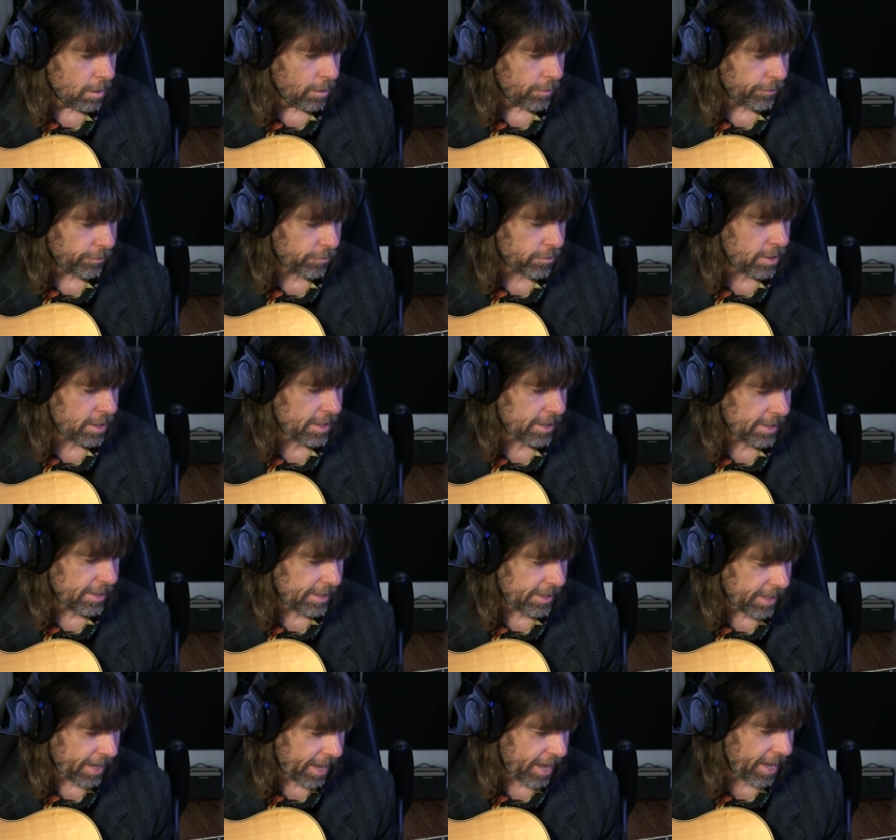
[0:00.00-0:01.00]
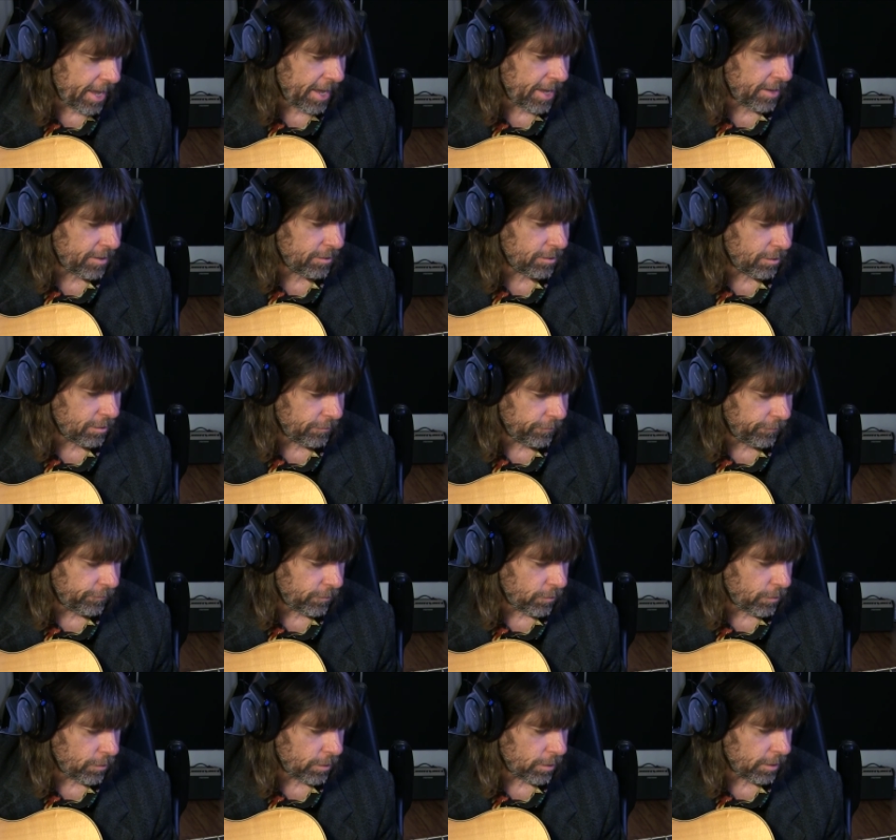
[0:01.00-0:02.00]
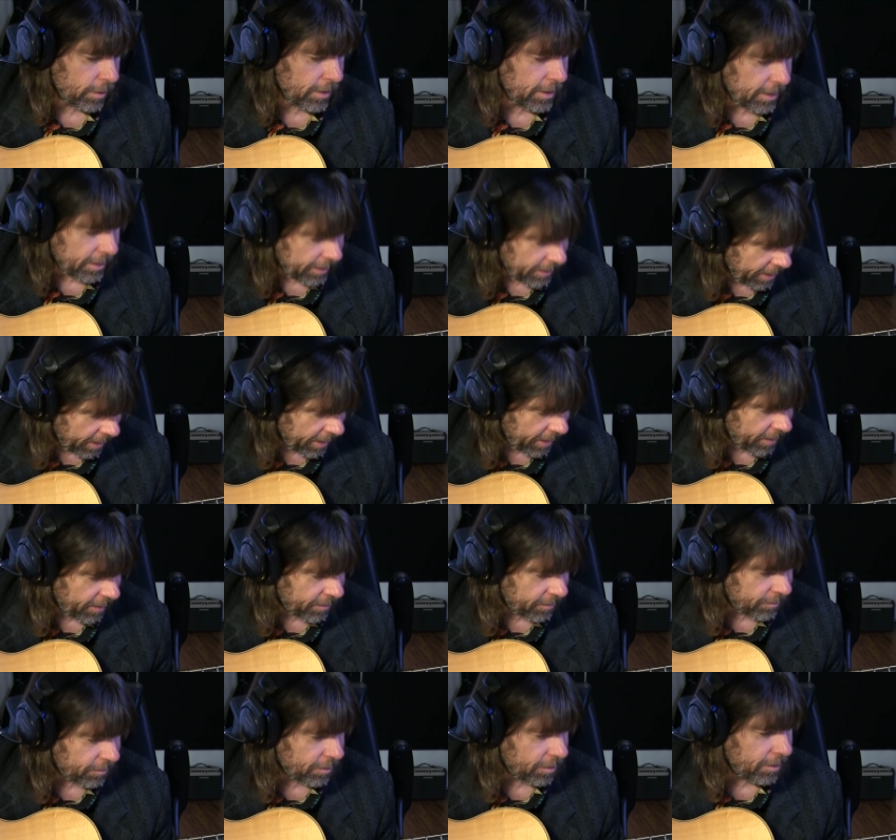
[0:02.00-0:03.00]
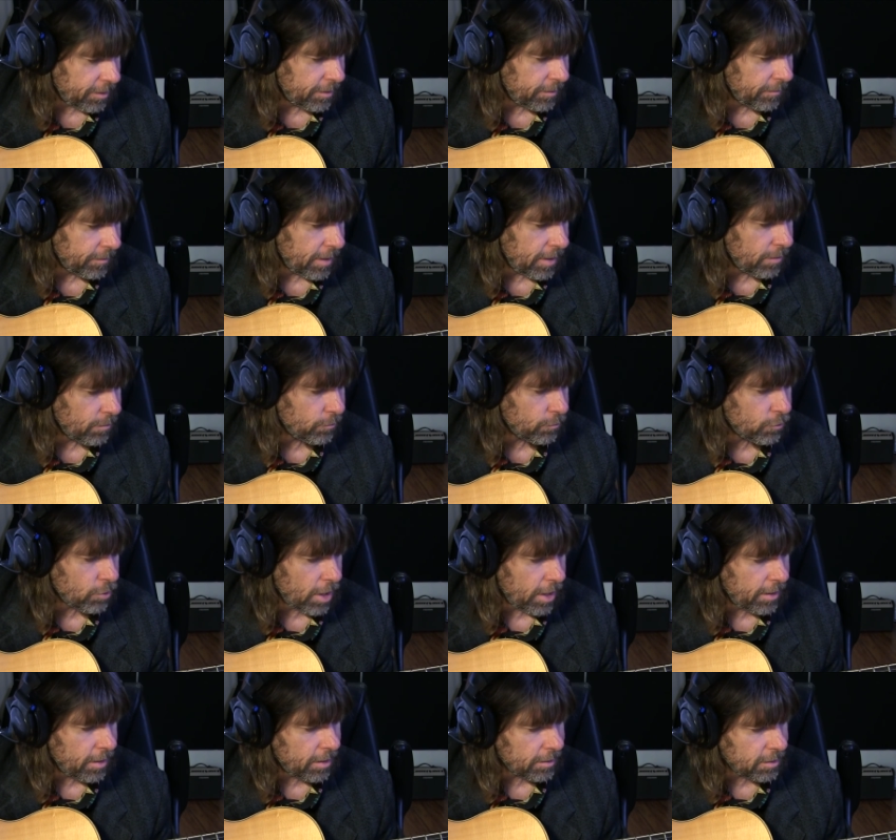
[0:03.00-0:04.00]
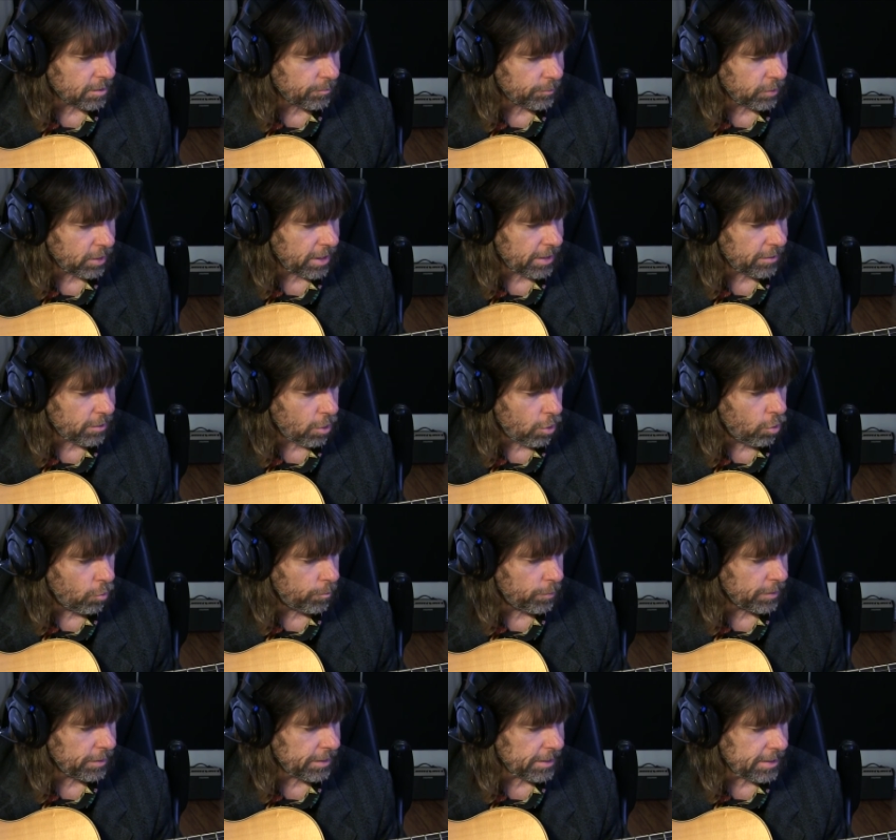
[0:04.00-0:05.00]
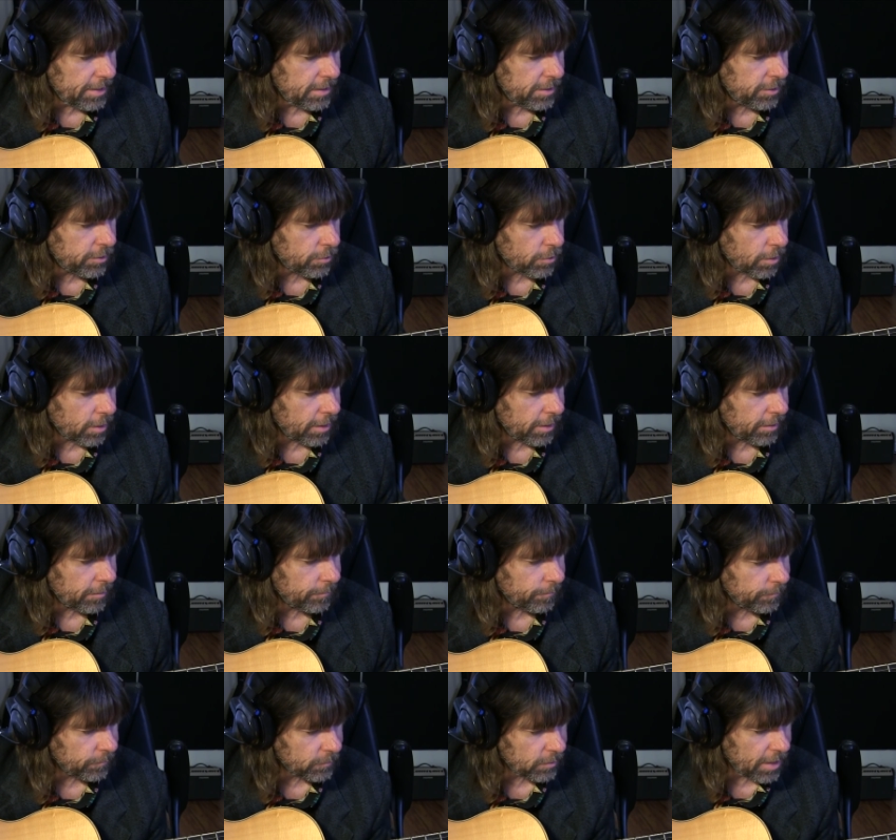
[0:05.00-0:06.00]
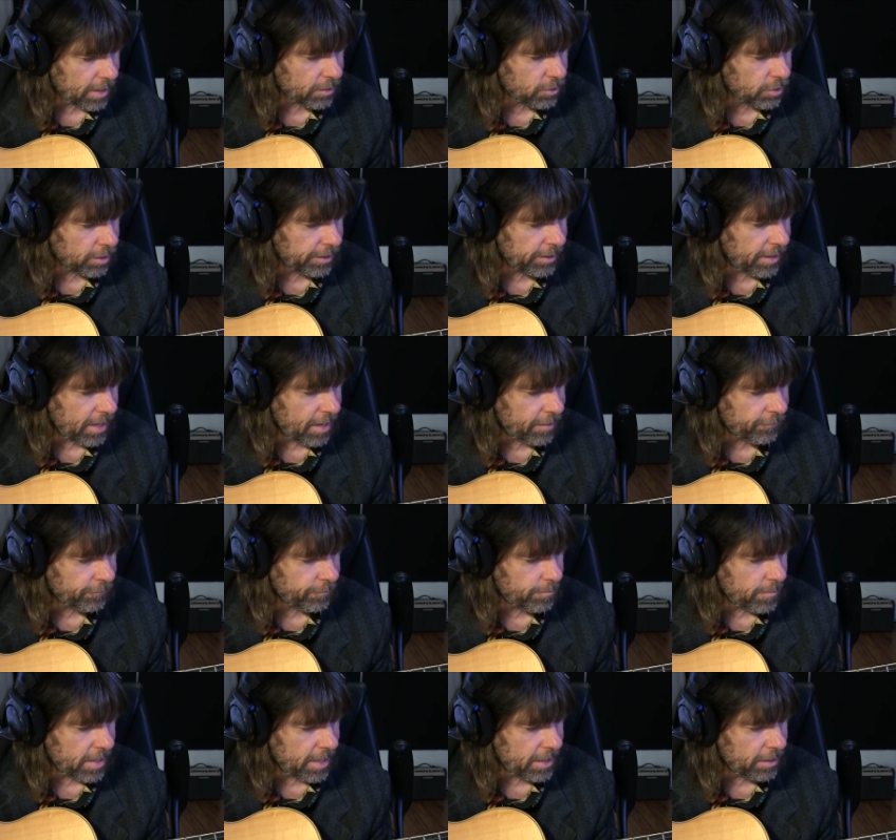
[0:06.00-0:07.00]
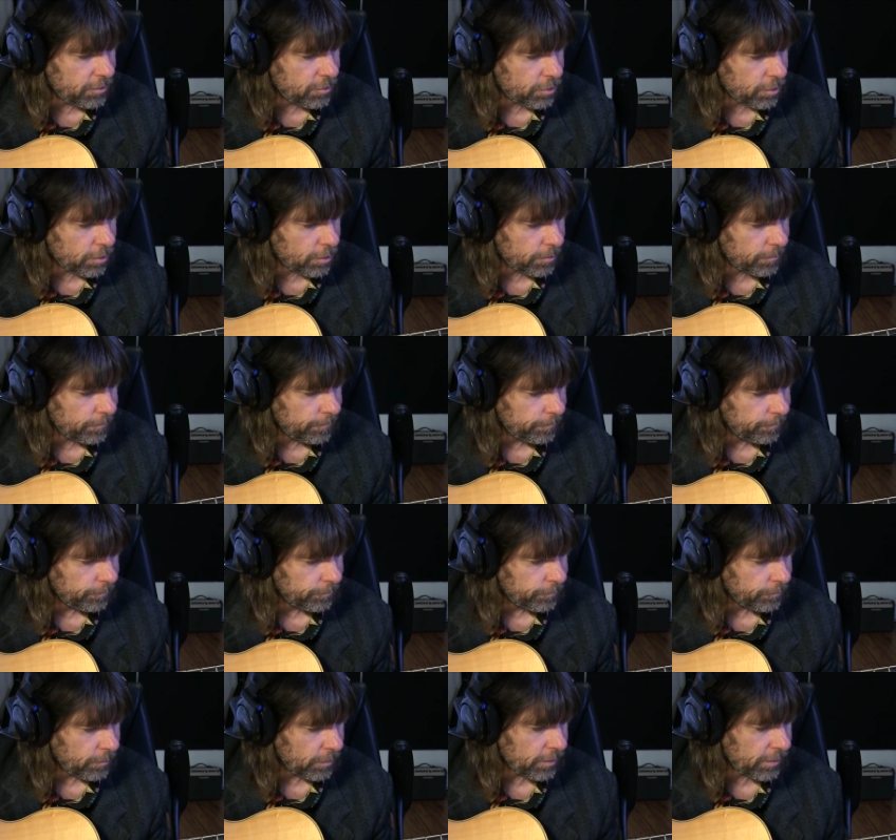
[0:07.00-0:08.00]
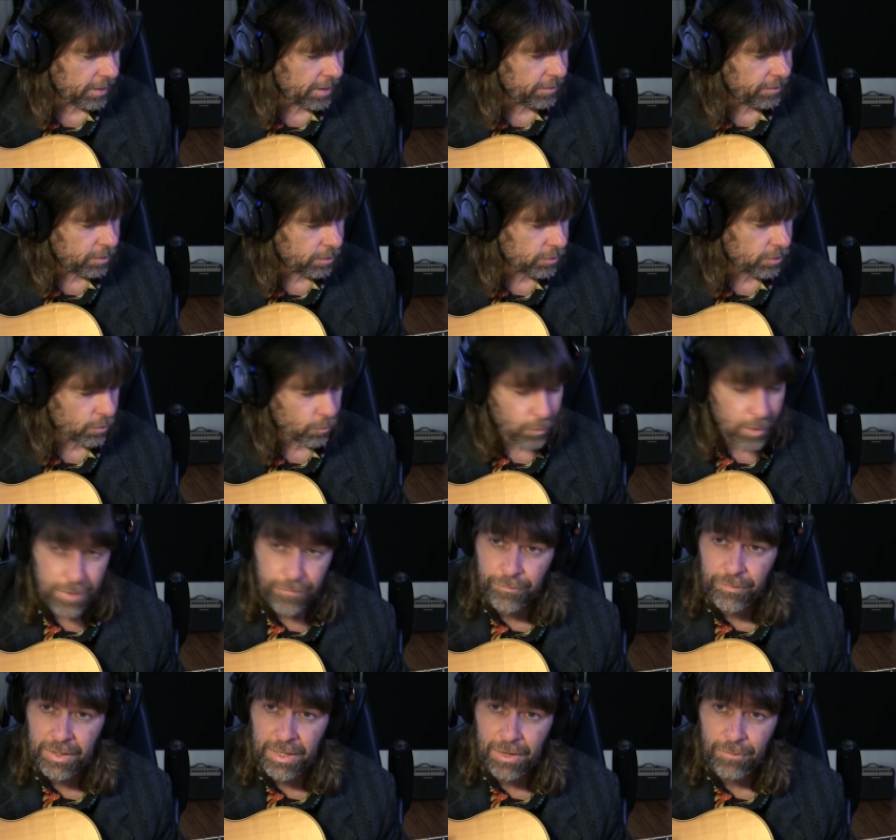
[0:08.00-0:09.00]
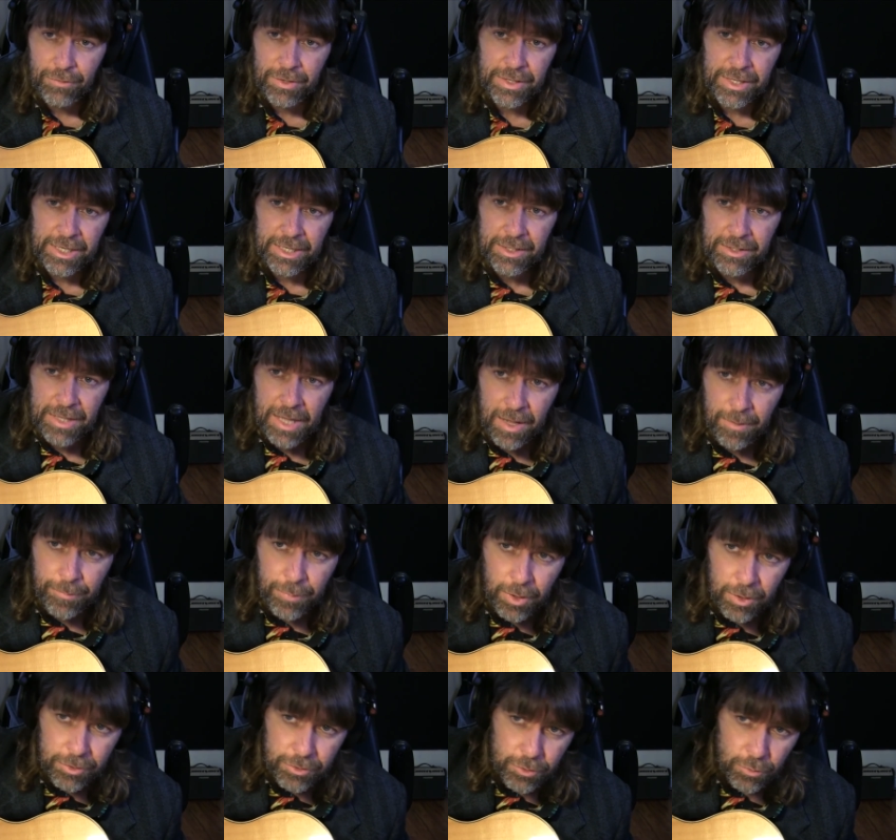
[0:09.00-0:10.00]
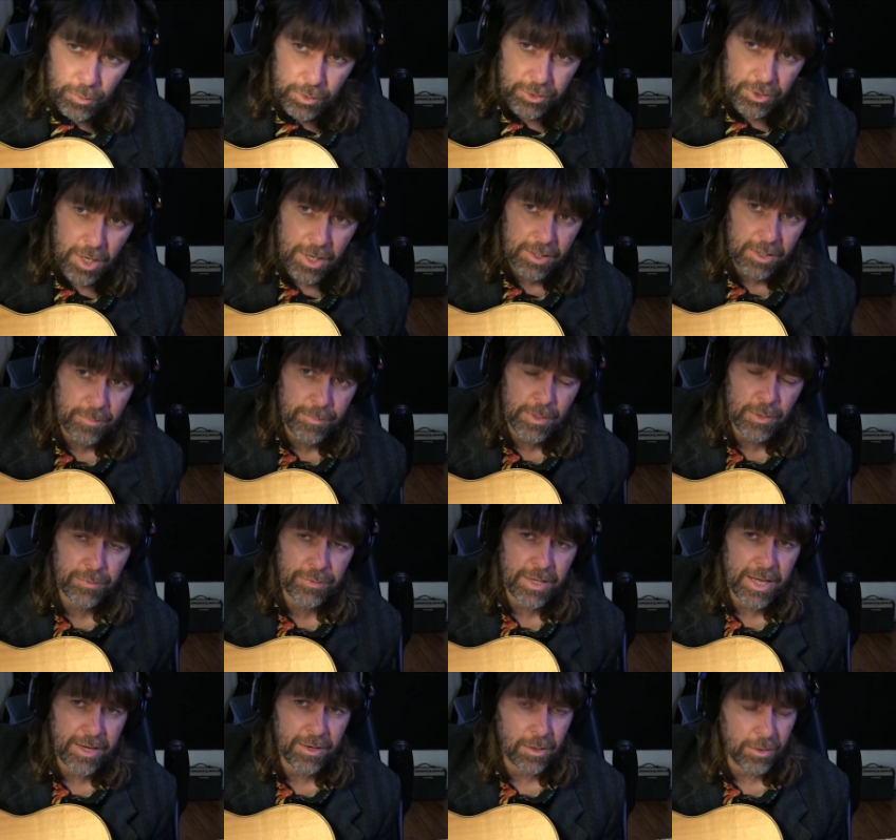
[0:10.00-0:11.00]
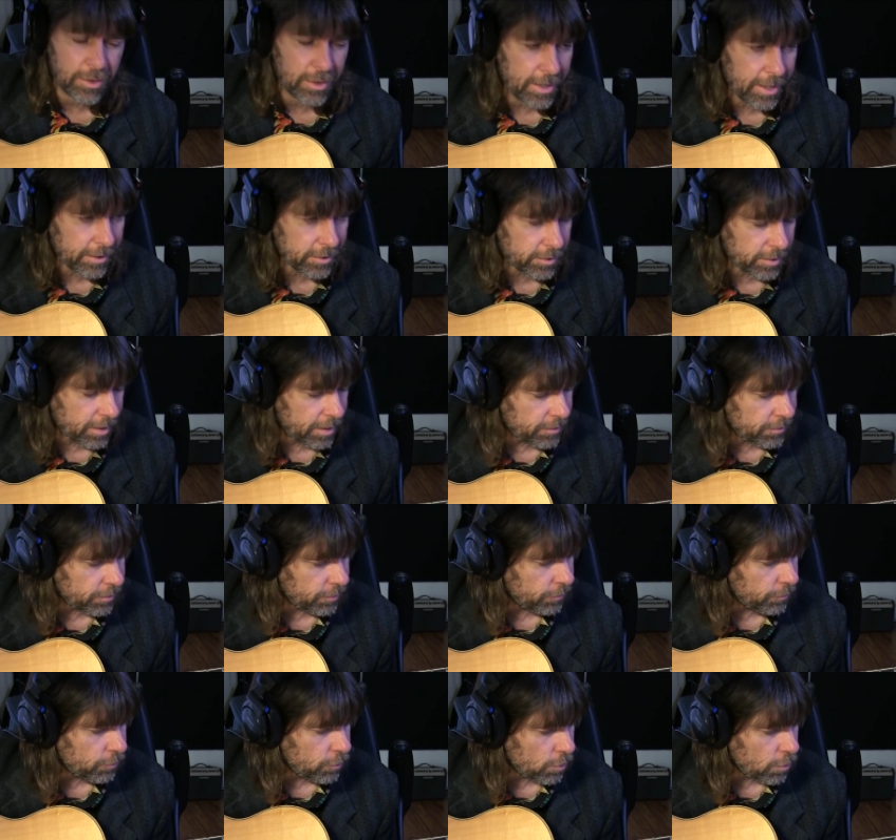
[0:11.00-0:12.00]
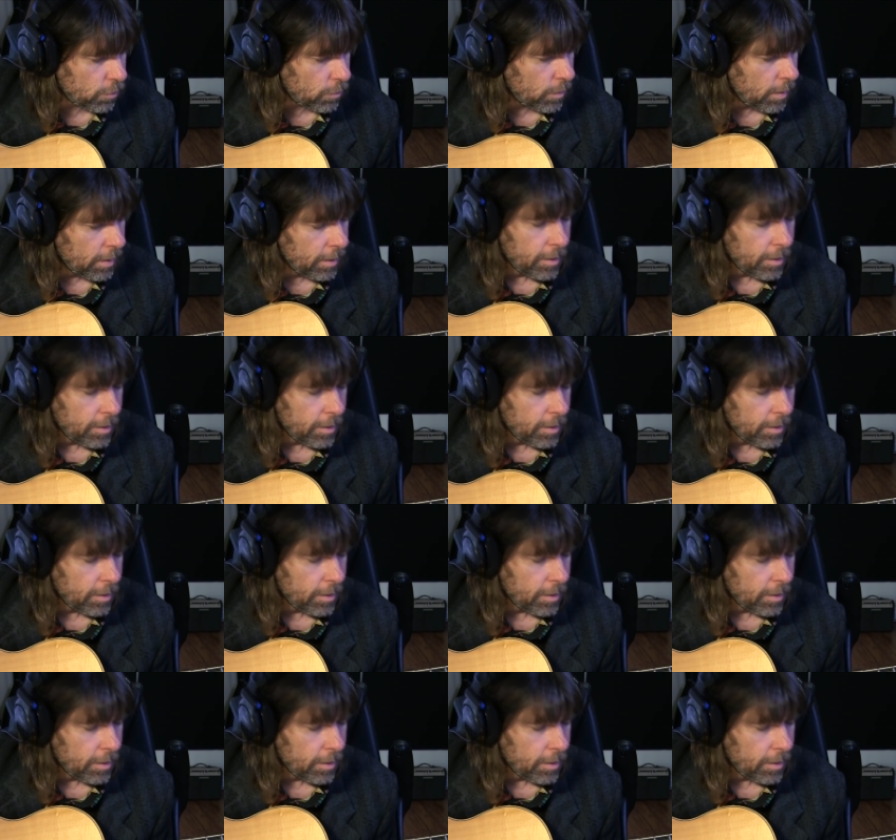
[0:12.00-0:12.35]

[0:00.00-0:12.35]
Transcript: 3, E and a 4, E and a, and try not to play the open E string. It's actually an F major. But then there's a riff and everything in that part, so we'll talk about that on the next lesson too.